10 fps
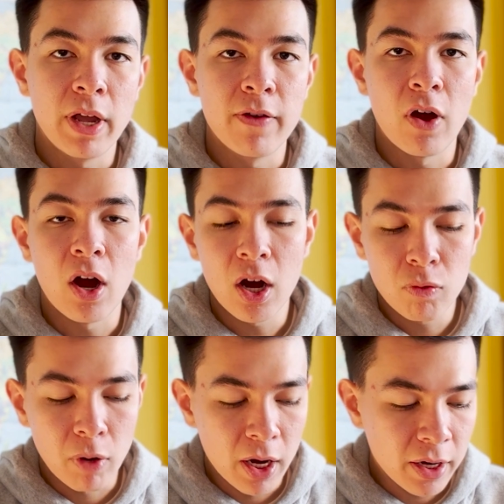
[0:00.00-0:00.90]
if
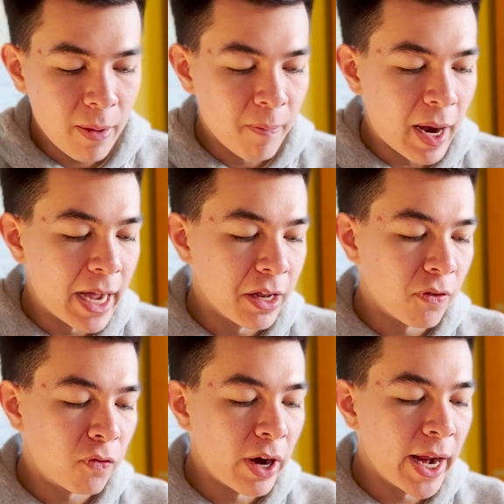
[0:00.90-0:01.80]
hardware can buy their
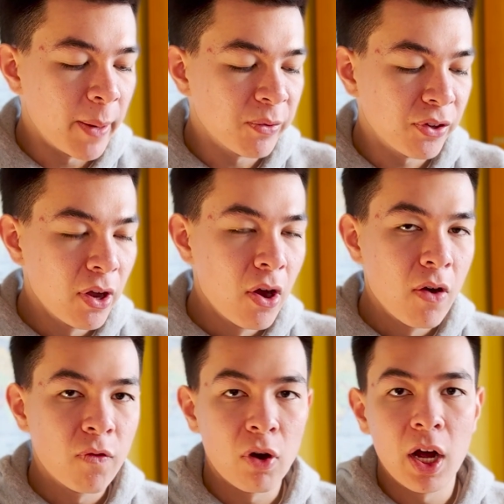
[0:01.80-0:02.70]
frames
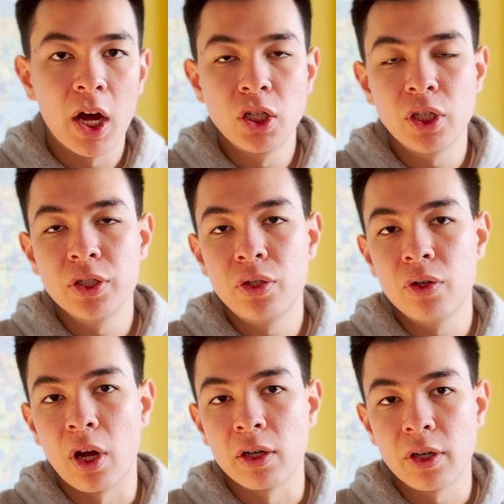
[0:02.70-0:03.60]
for
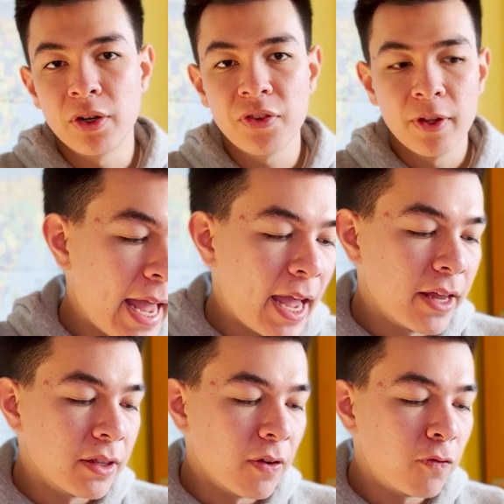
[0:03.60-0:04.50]
$102
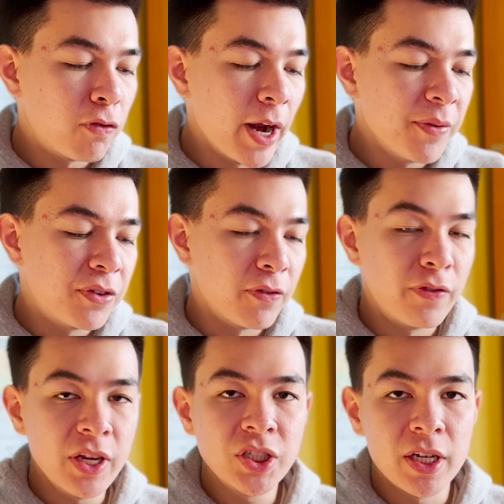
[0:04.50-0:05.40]
and the frames
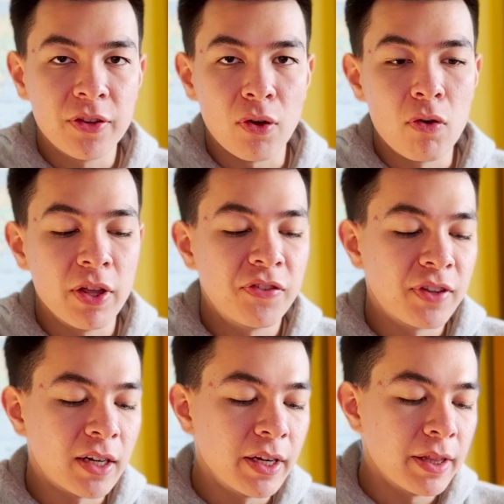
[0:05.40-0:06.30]
division is only
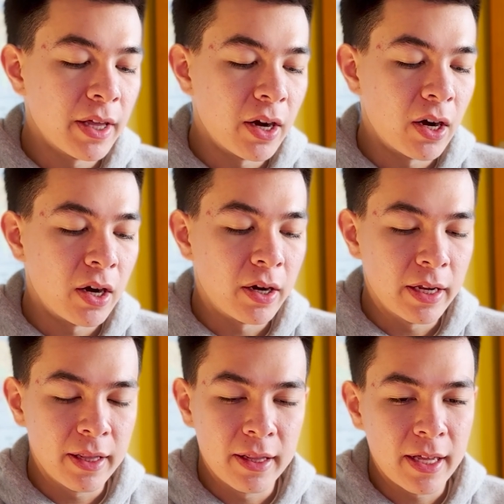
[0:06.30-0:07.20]
selling
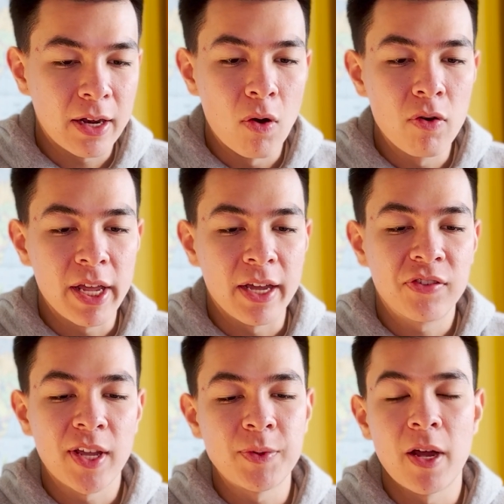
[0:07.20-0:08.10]
they can only
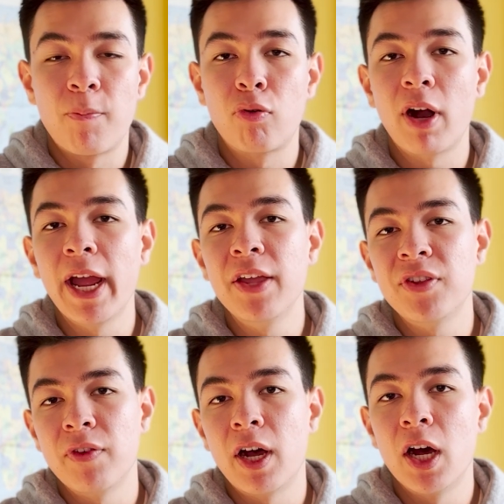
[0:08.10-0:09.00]
accept a price
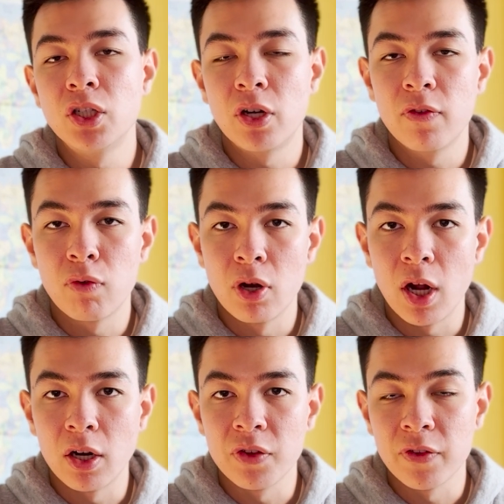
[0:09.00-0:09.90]
of
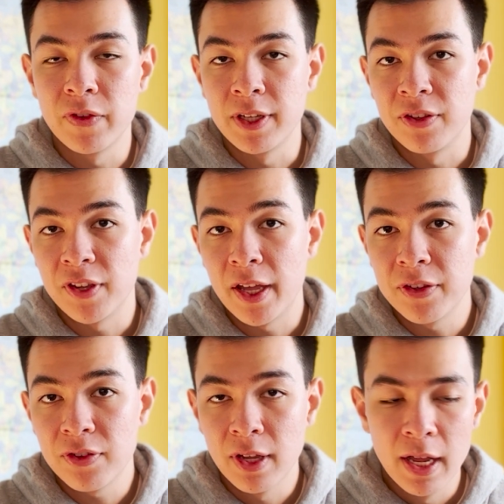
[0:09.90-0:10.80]

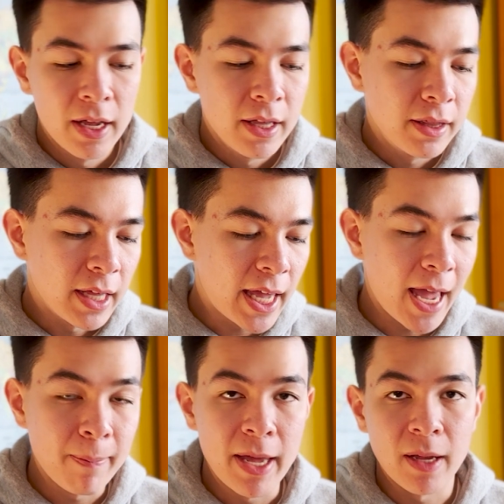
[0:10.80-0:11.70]
$104.50, they
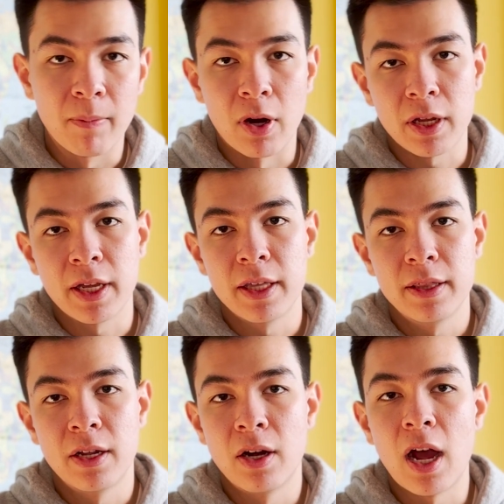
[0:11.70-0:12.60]
can't make a market.
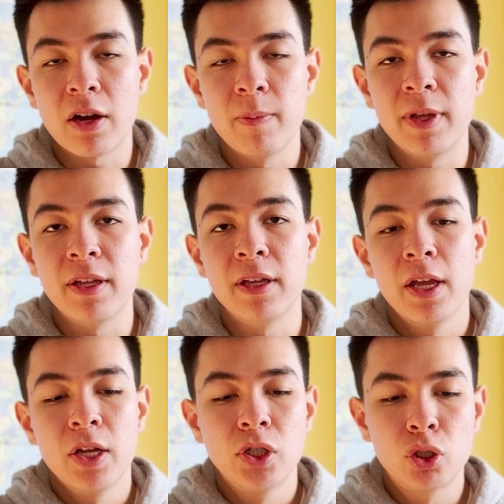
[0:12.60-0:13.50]
They're not going to be
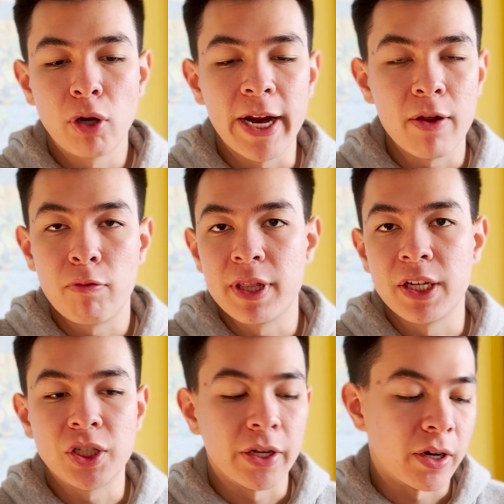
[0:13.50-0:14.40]
trading with
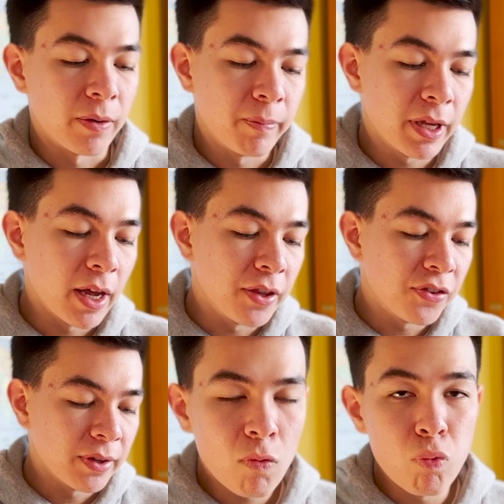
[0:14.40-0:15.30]
each other
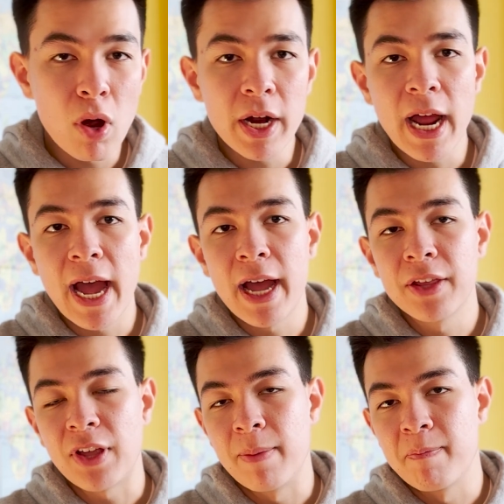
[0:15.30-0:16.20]
because one
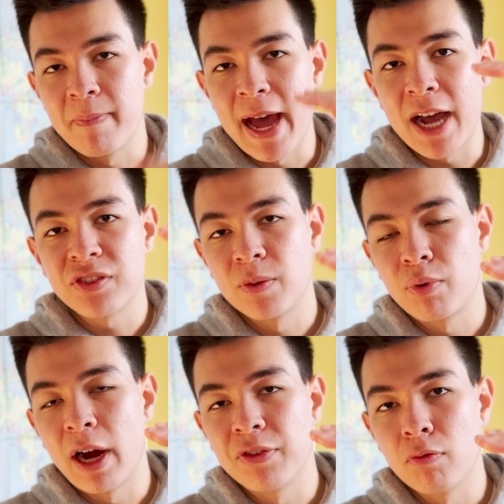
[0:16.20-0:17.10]
has a maximum
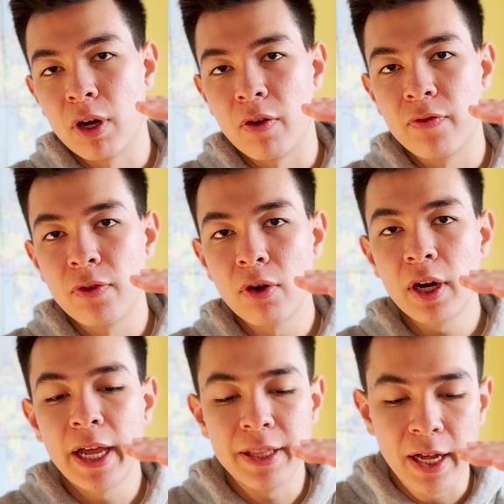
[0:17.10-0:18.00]
price of
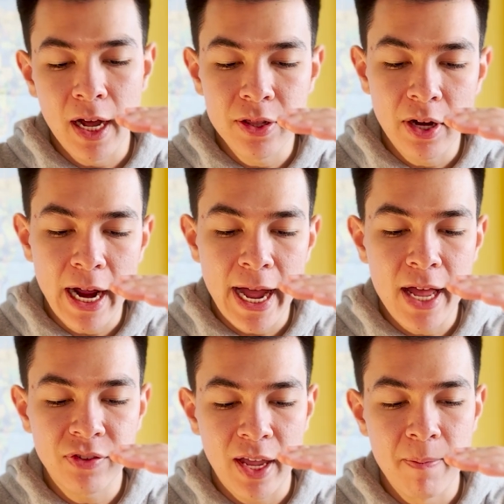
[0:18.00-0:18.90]
$104 and the other
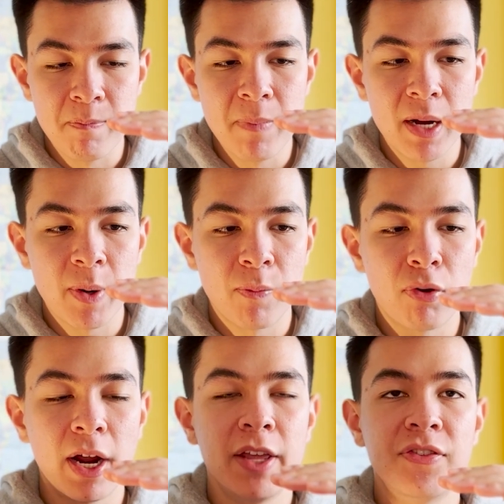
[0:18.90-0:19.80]
has a minimum
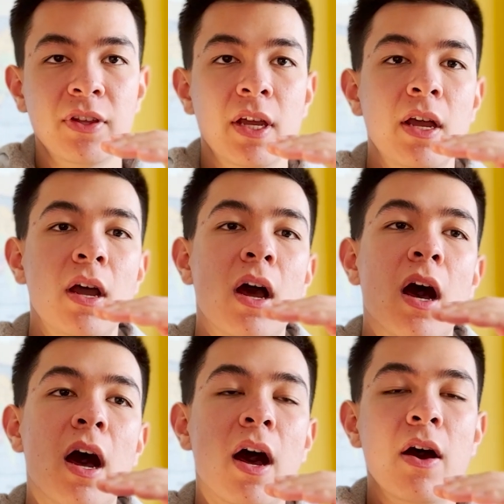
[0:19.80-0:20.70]
price
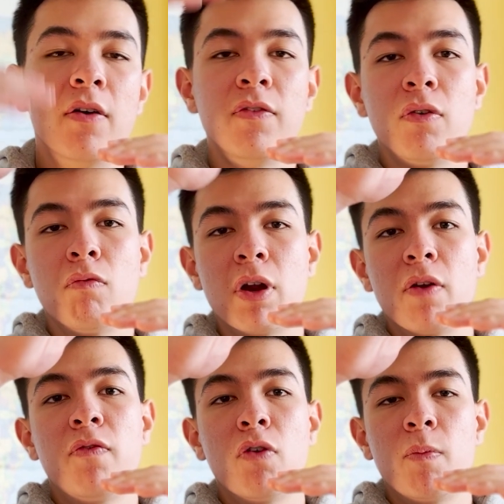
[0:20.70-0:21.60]
of
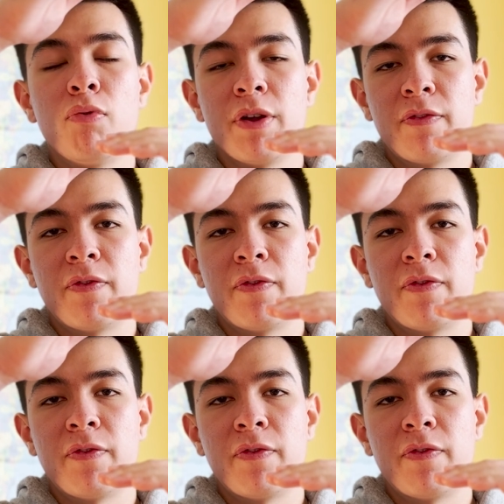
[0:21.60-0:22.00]
$104.5.